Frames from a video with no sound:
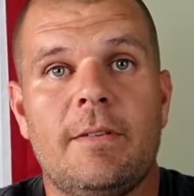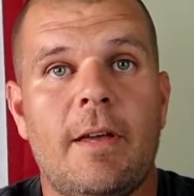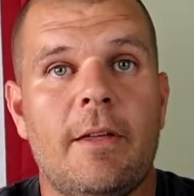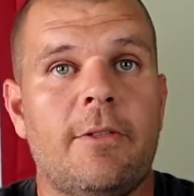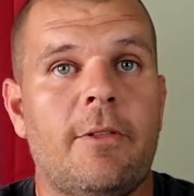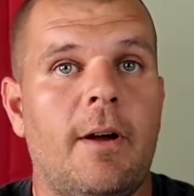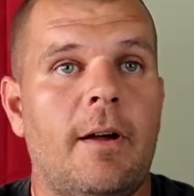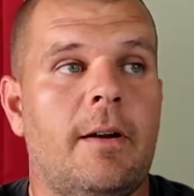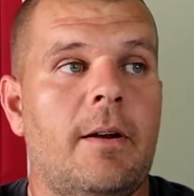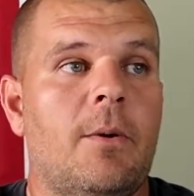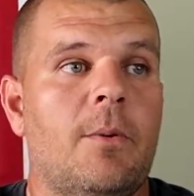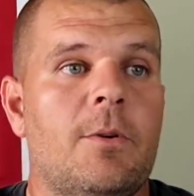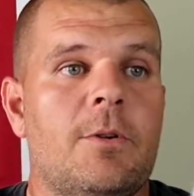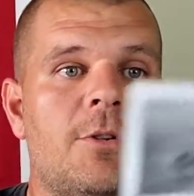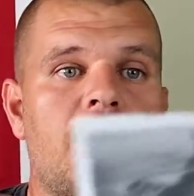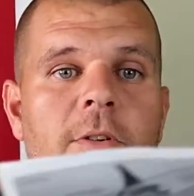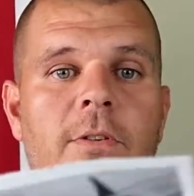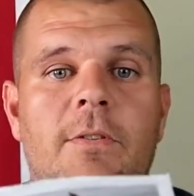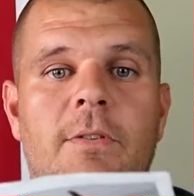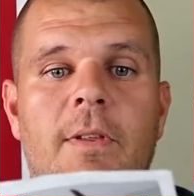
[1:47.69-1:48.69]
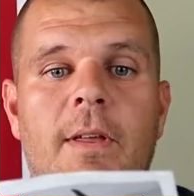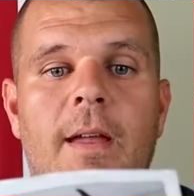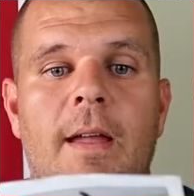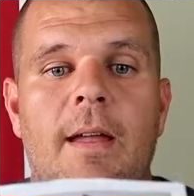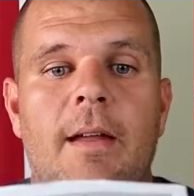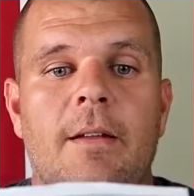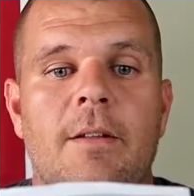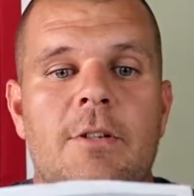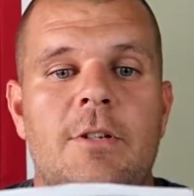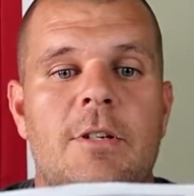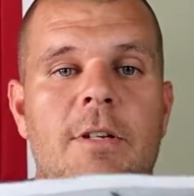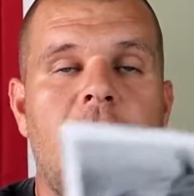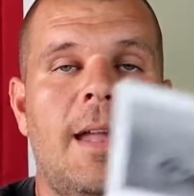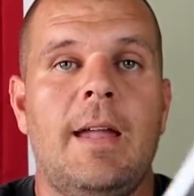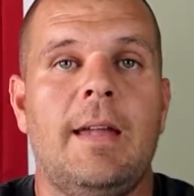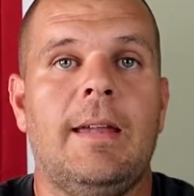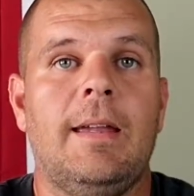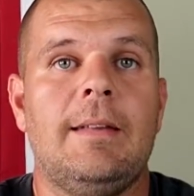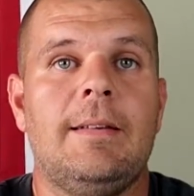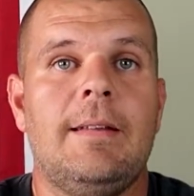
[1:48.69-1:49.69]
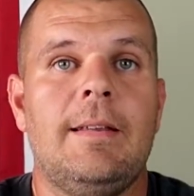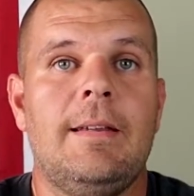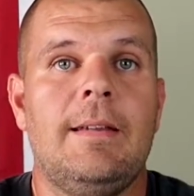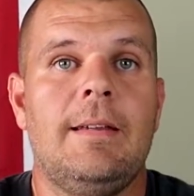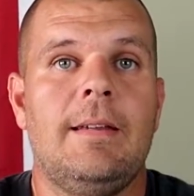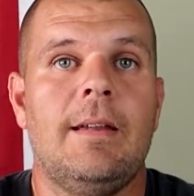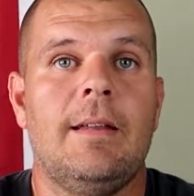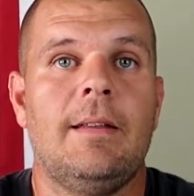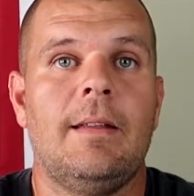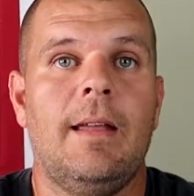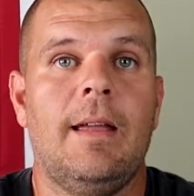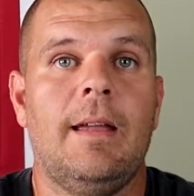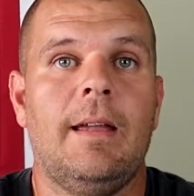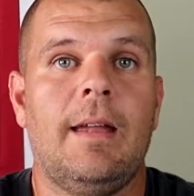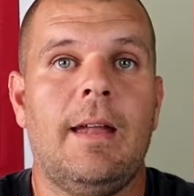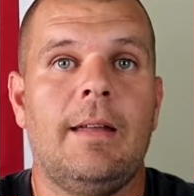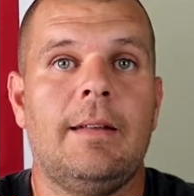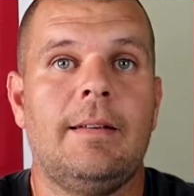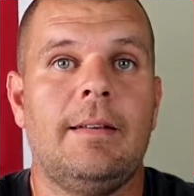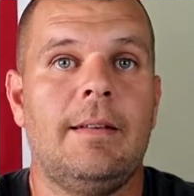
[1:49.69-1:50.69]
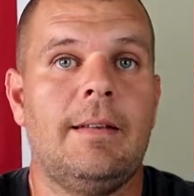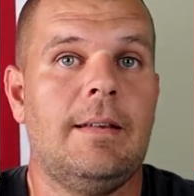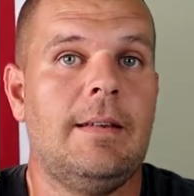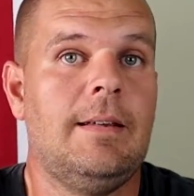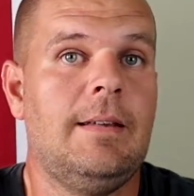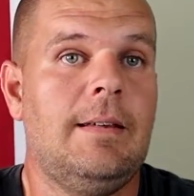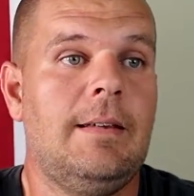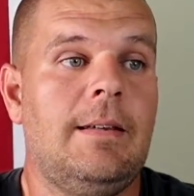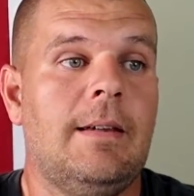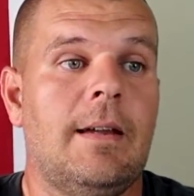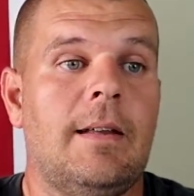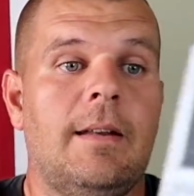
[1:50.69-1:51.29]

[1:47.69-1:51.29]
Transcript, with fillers: I thought there was just the ALG AKT and the AKTE.